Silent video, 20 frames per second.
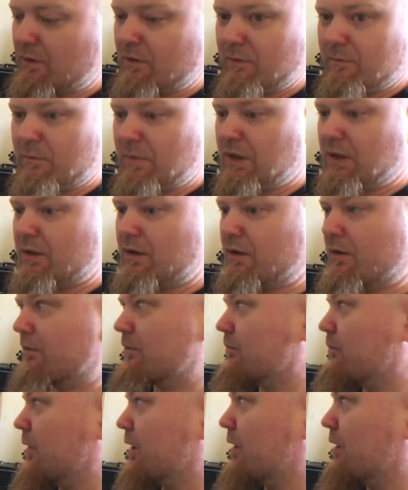and make a
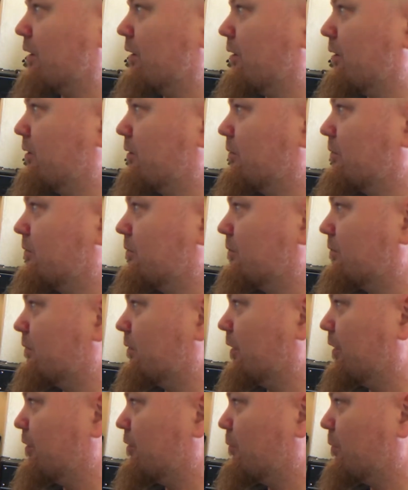little
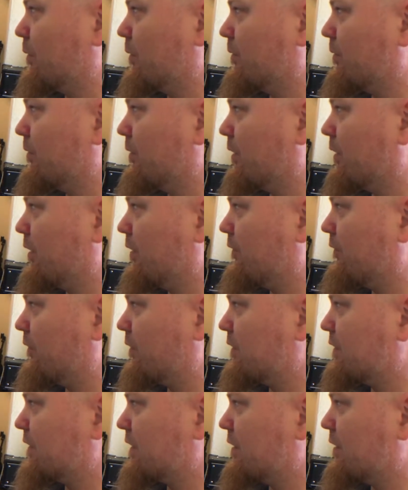loop on it, if you
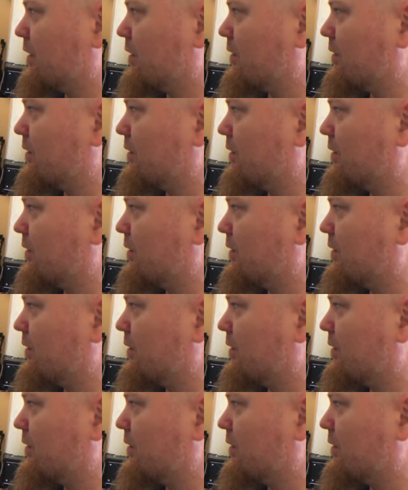can see that.